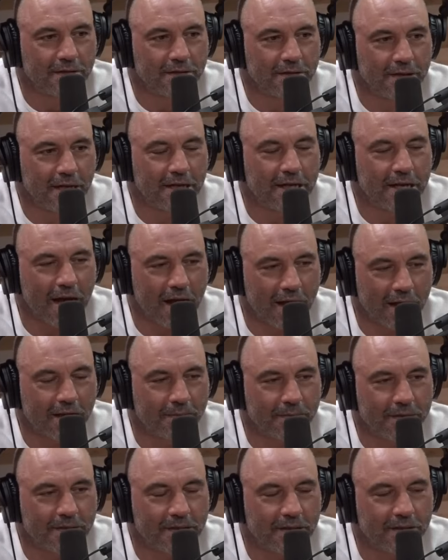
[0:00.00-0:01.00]
They gotta
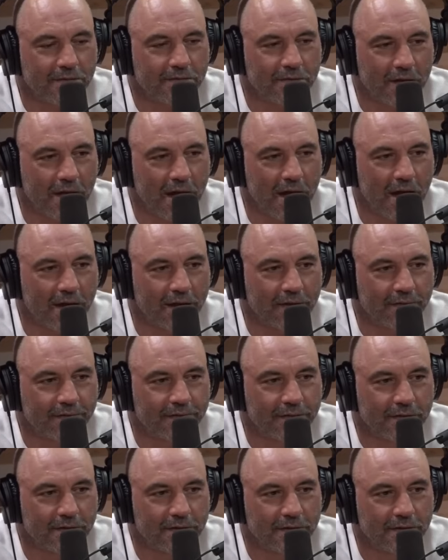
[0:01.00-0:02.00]
come see you
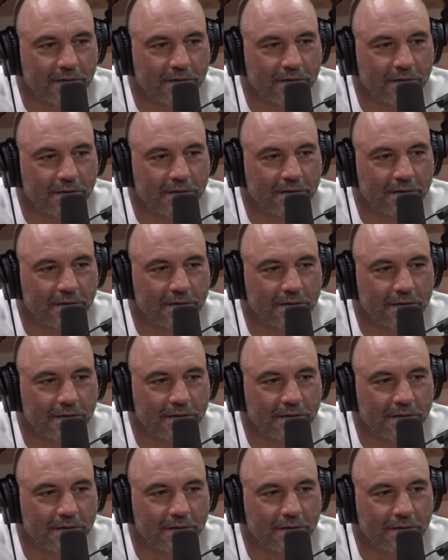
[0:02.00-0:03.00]
live. Oh yeah,
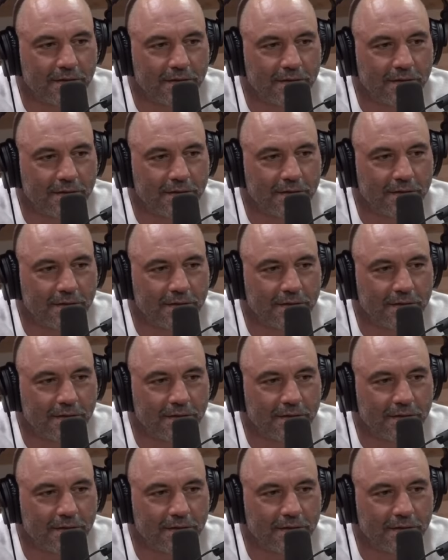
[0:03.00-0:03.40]
yeah. What should I do?